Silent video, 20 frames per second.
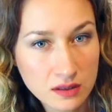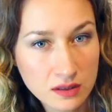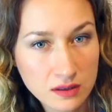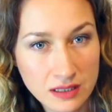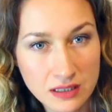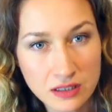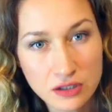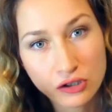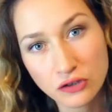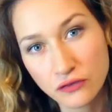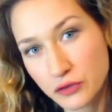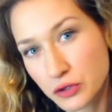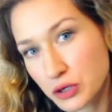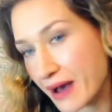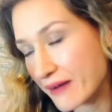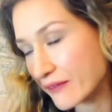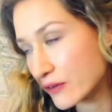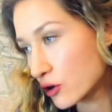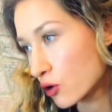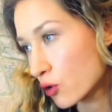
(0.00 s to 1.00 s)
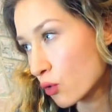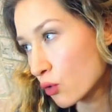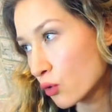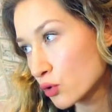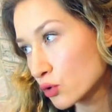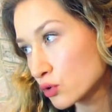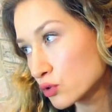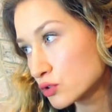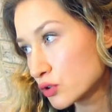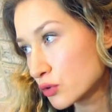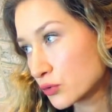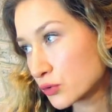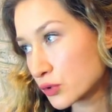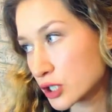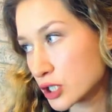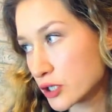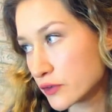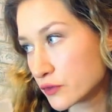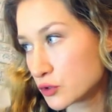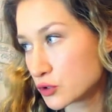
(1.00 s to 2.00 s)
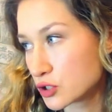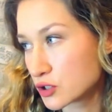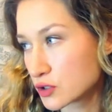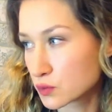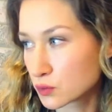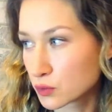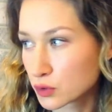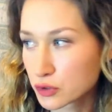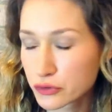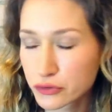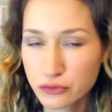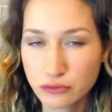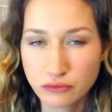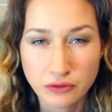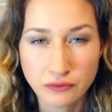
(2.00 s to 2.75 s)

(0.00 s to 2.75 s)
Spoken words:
That's good if you have a cold, or if you just want to